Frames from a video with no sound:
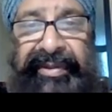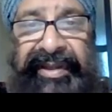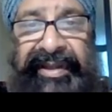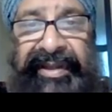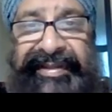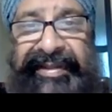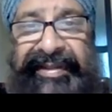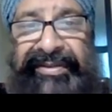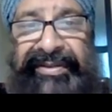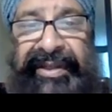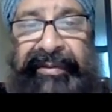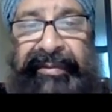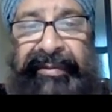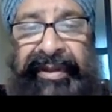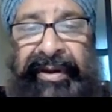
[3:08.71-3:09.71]

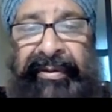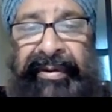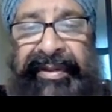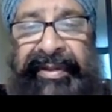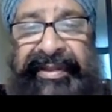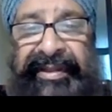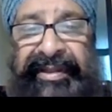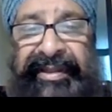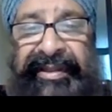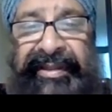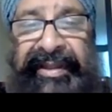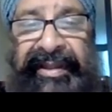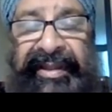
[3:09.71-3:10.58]
associated with OSA,